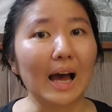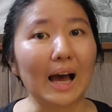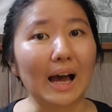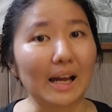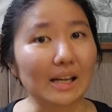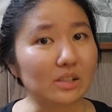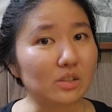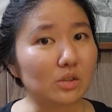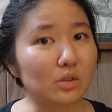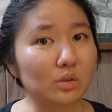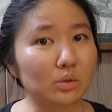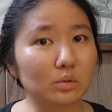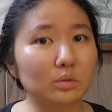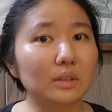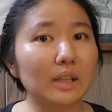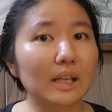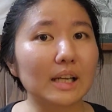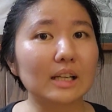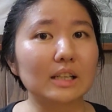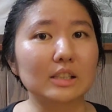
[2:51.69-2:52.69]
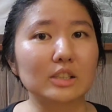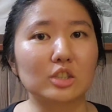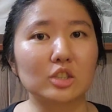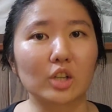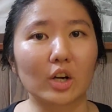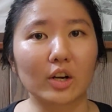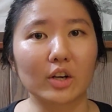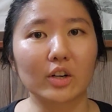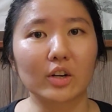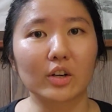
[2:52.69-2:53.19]
I do like a
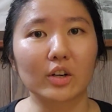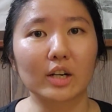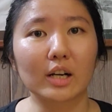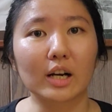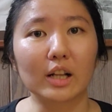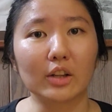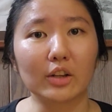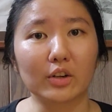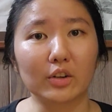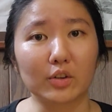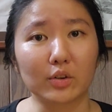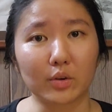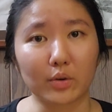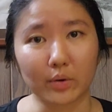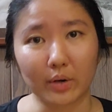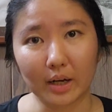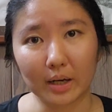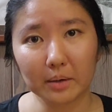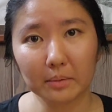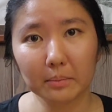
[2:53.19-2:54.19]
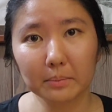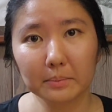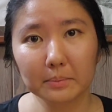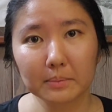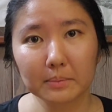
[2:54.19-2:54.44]
darker colored grub,